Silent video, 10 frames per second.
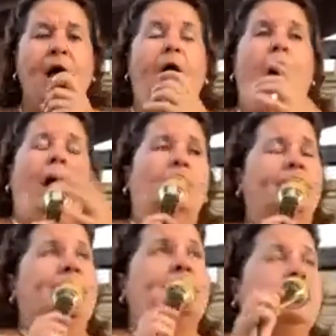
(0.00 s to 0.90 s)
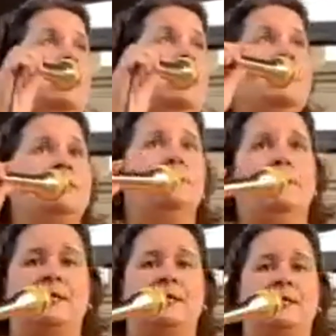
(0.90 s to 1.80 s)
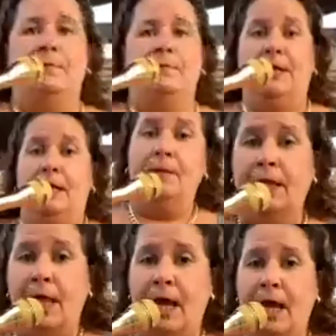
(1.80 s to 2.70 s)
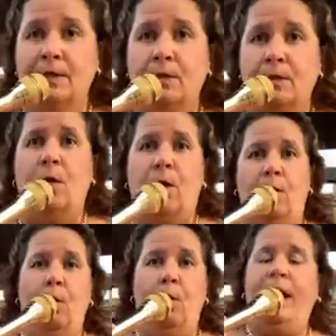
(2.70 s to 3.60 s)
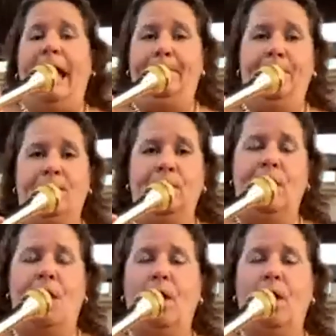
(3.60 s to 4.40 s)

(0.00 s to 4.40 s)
I don't know if that's a name that she picked up in gym class or what happened, you know?